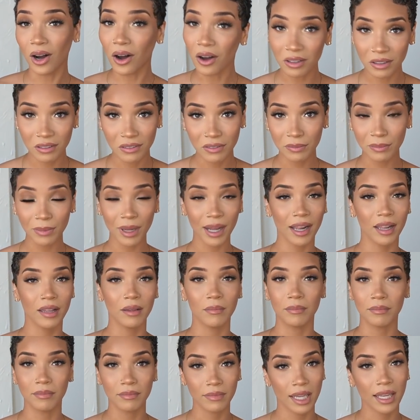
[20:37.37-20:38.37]
all of my
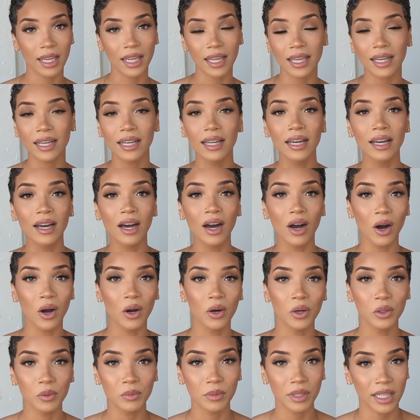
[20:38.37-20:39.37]
main
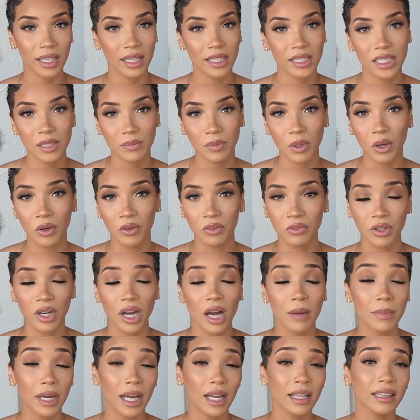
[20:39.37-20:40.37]
home inspo
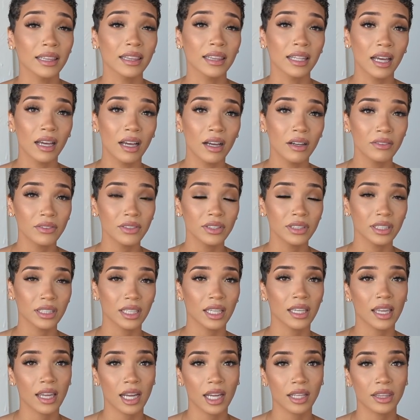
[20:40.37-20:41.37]
from. I love
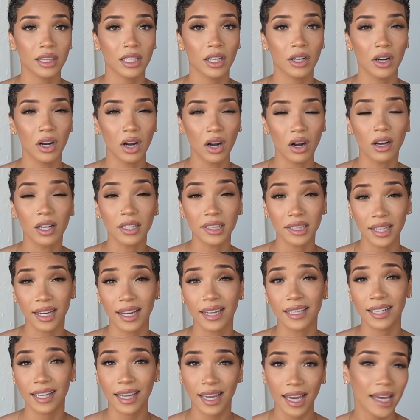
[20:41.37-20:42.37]
looking at their
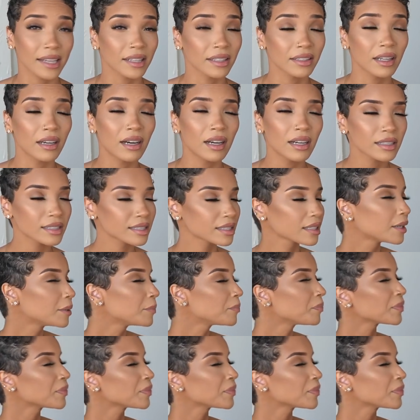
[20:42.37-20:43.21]
online catalogs.